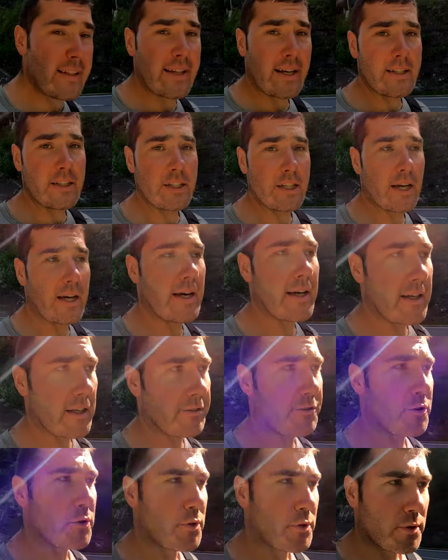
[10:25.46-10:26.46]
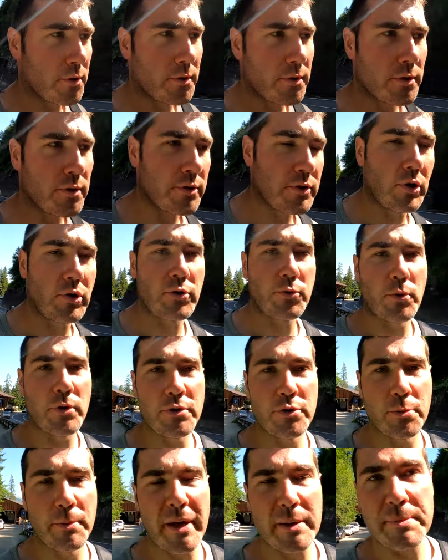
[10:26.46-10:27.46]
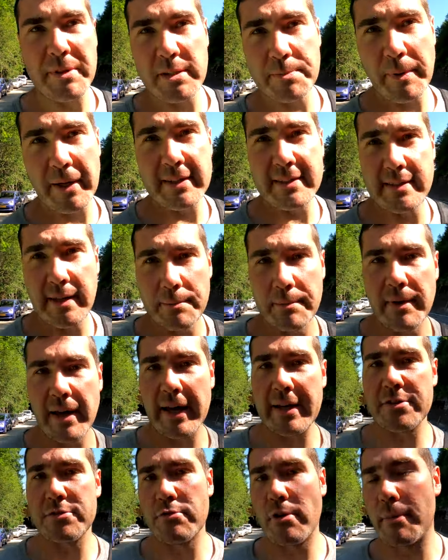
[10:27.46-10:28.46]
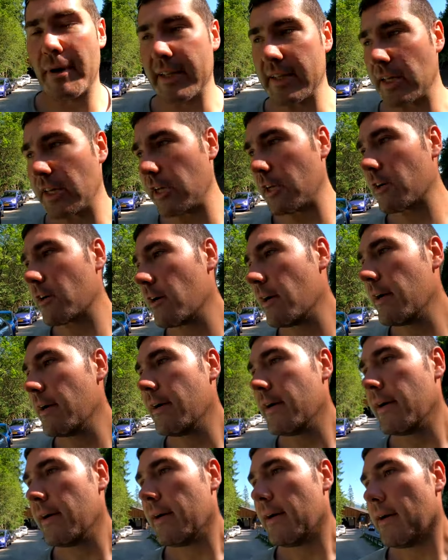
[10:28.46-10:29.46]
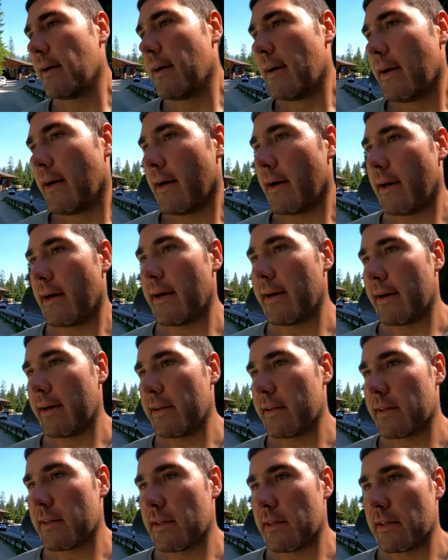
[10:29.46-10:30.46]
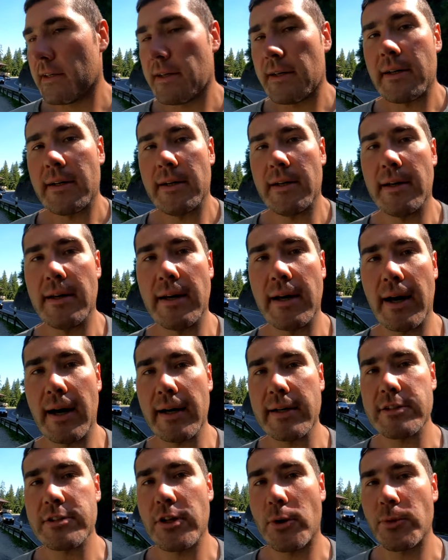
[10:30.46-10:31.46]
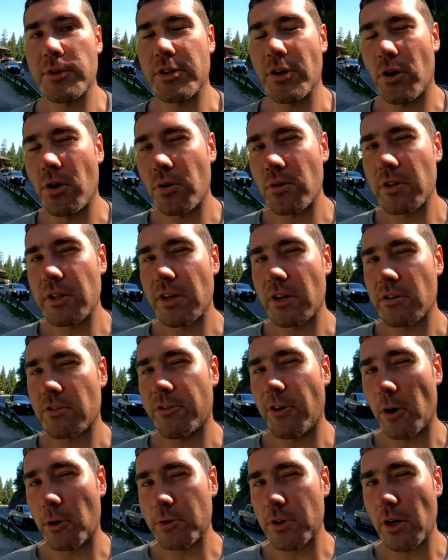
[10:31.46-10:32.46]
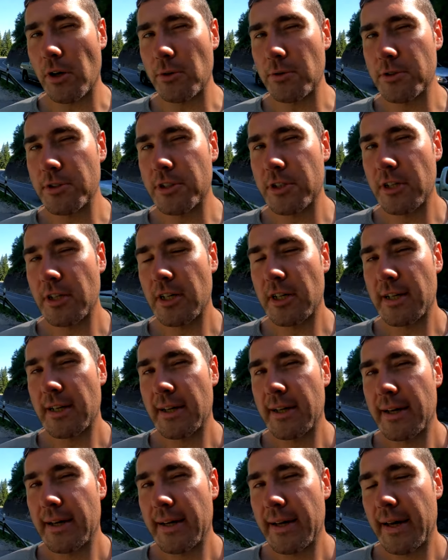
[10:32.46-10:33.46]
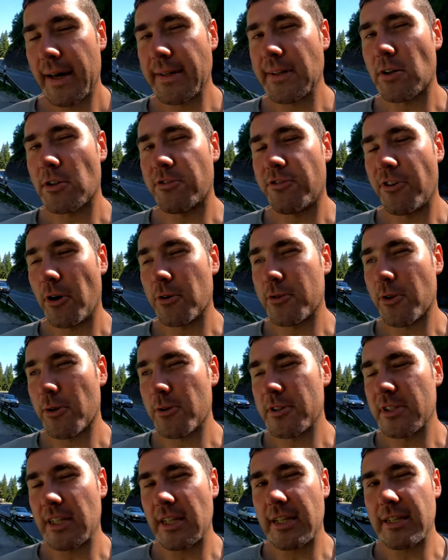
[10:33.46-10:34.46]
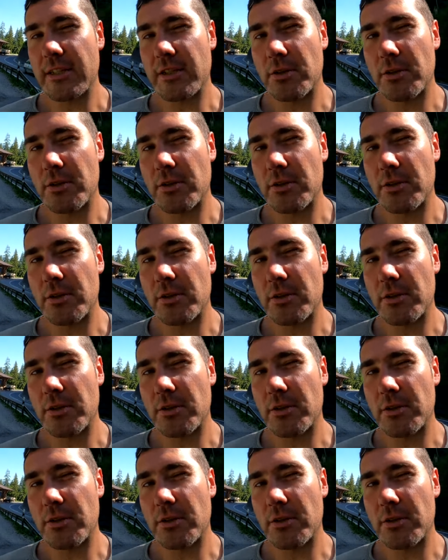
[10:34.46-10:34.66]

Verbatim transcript: idea if you don't want to maybe spend some extra money here. And I saw it only on photos, and on photos it